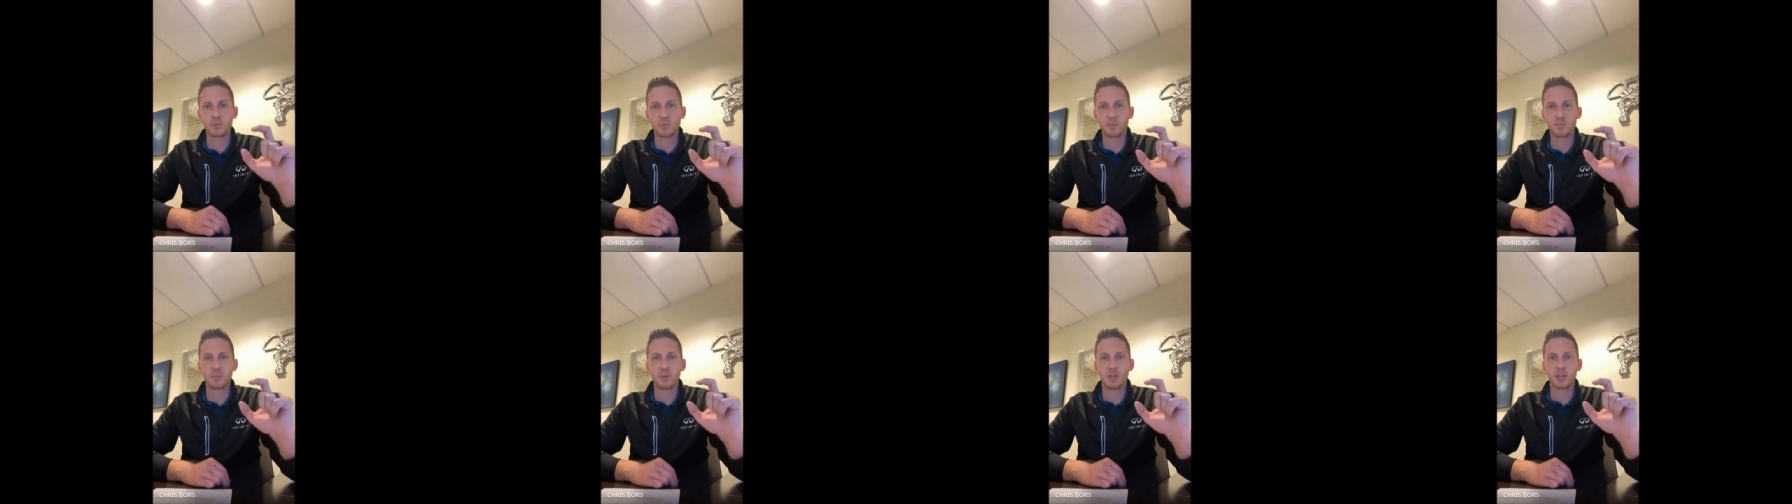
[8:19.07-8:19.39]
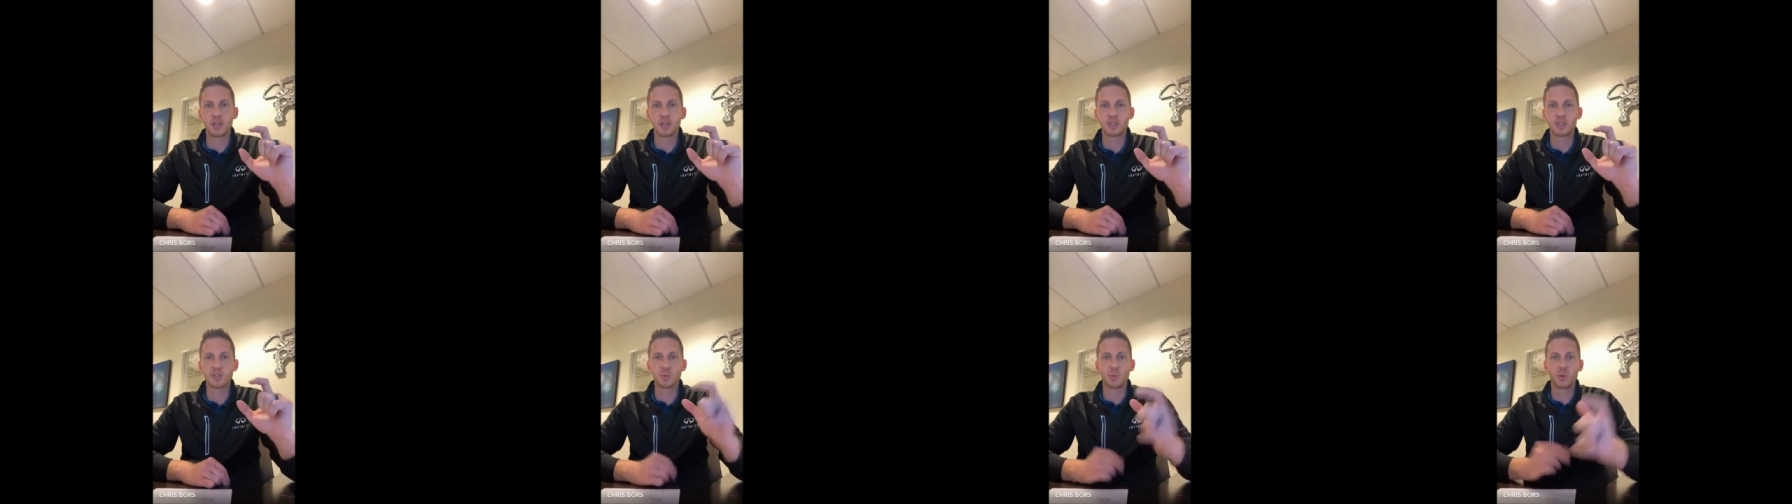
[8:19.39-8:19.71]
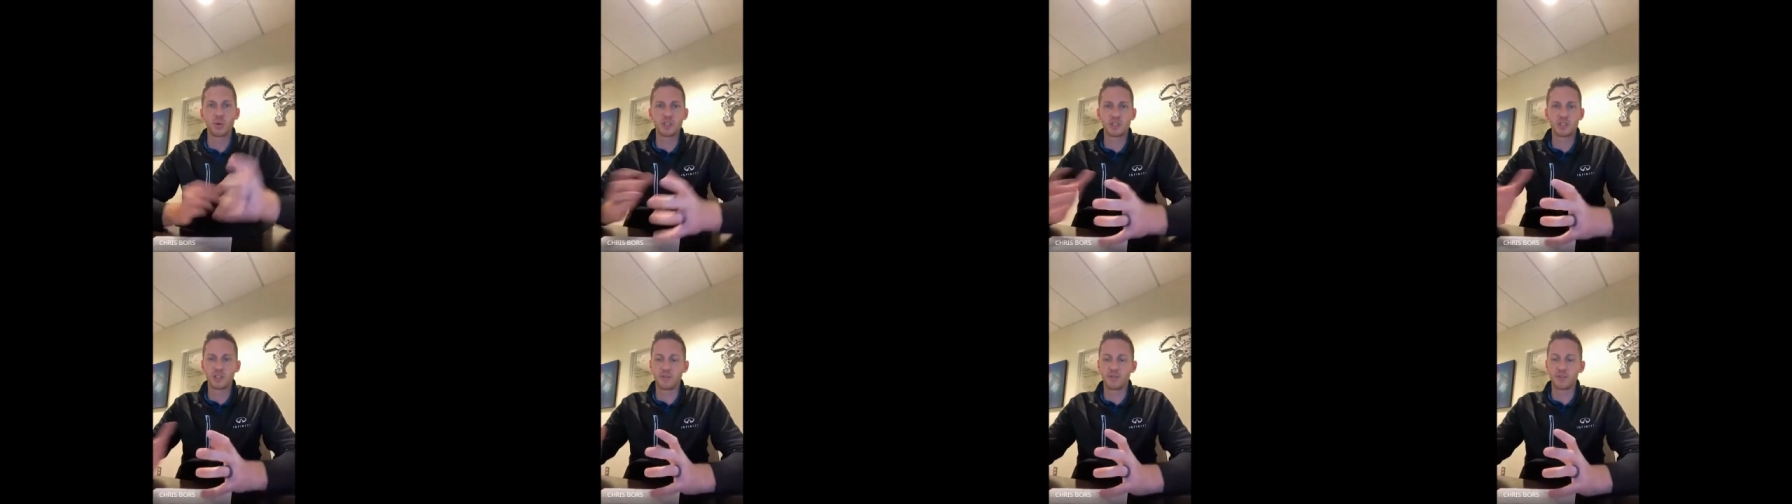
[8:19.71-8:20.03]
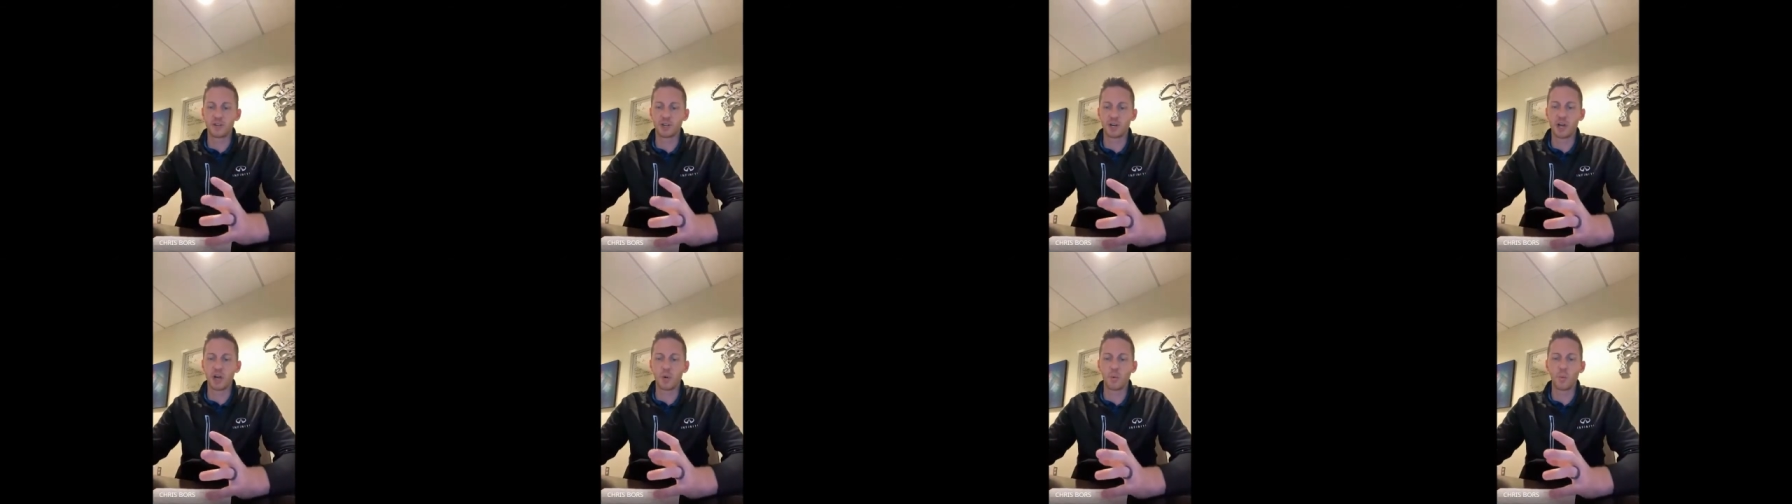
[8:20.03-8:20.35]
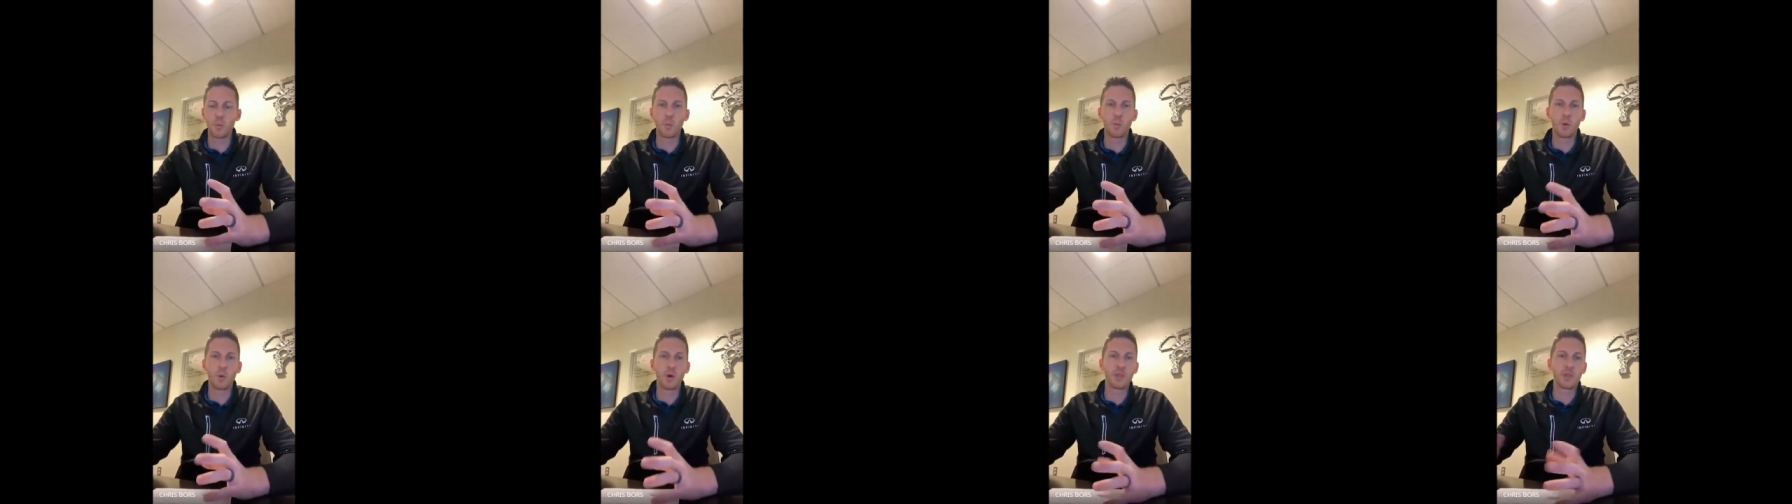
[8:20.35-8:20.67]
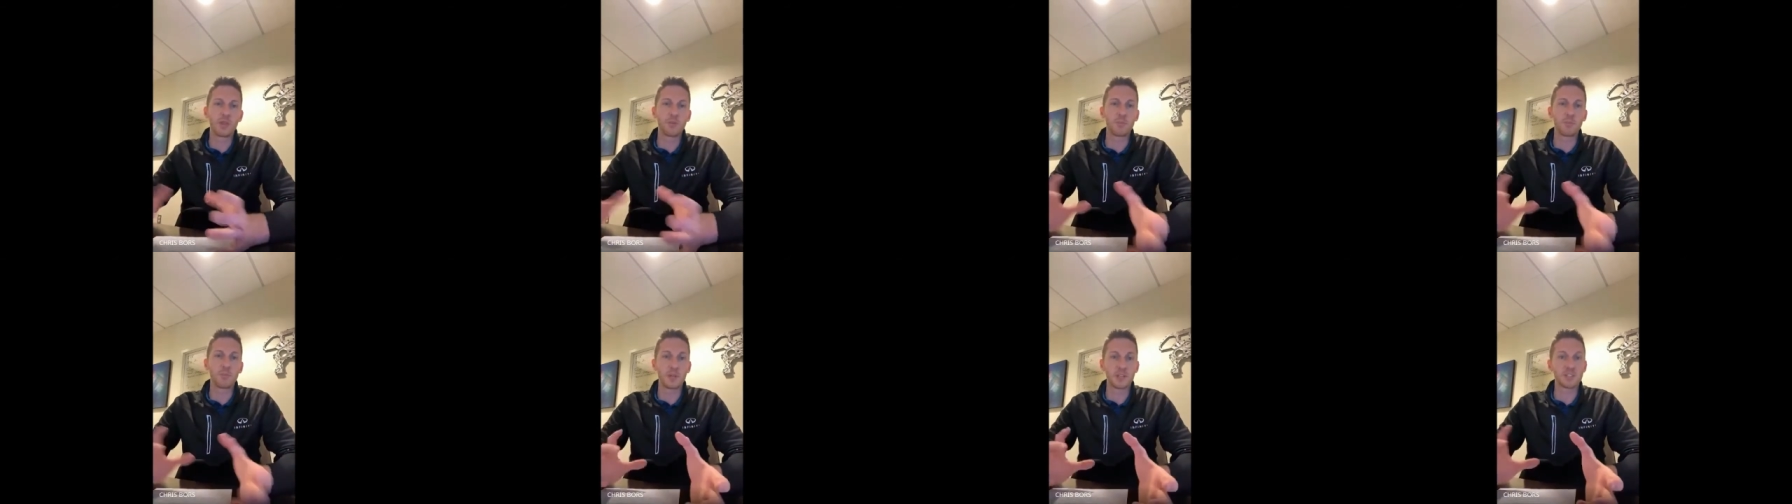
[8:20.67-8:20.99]
Because once you figure out what the
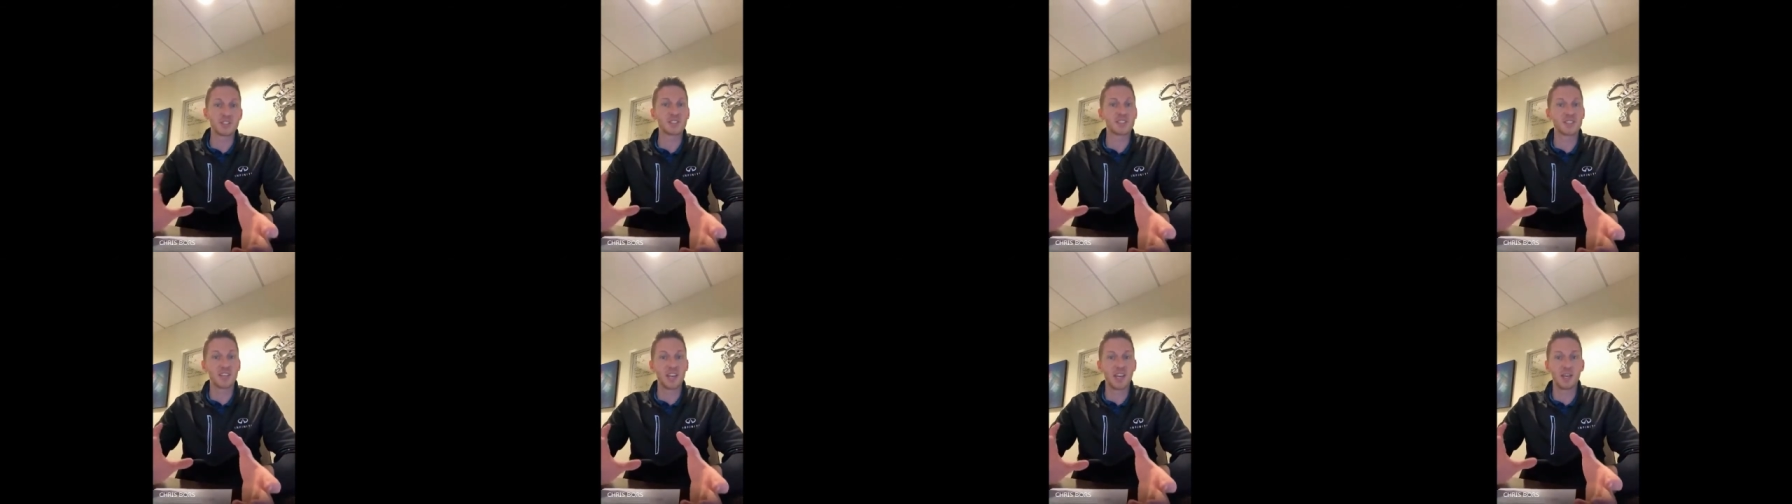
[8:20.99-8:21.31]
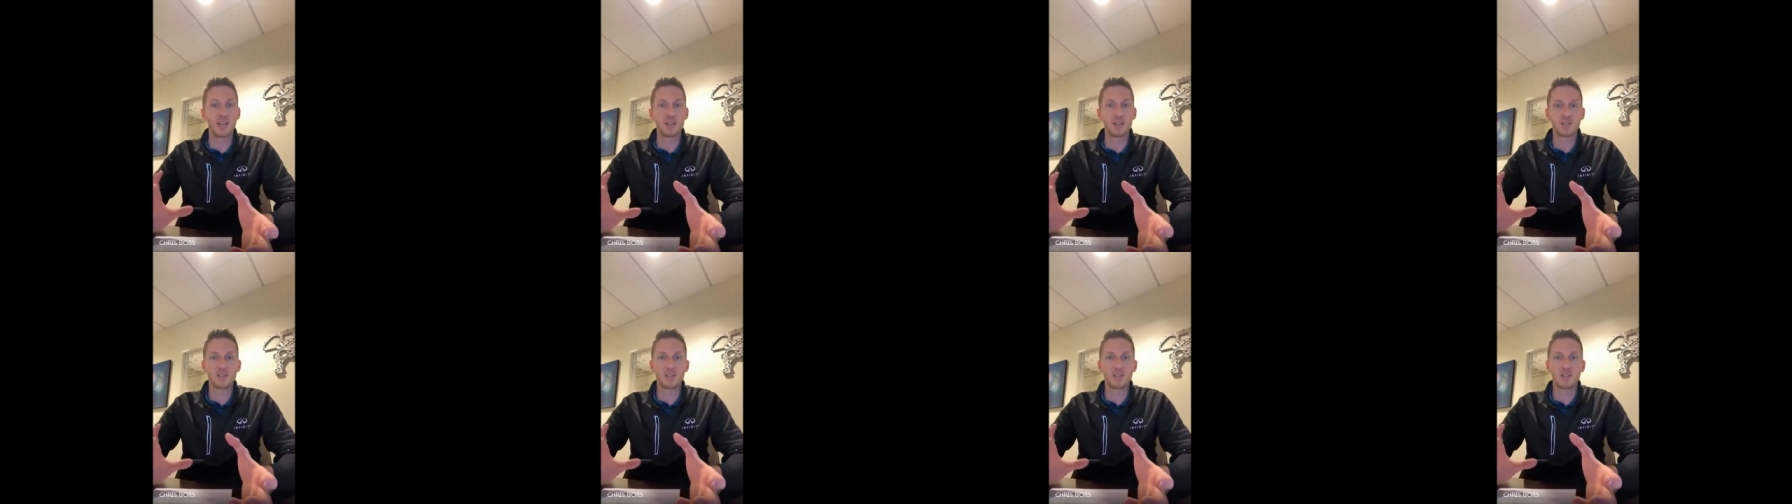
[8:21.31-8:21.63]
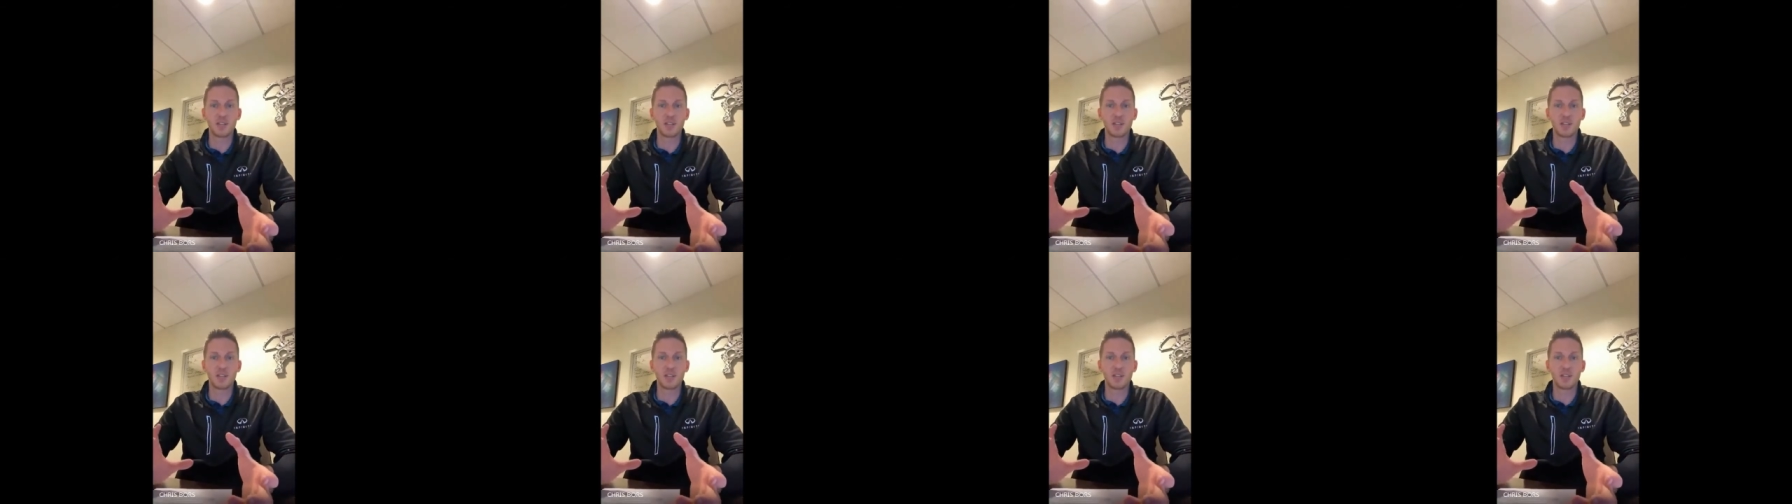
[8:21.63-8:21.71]
business is,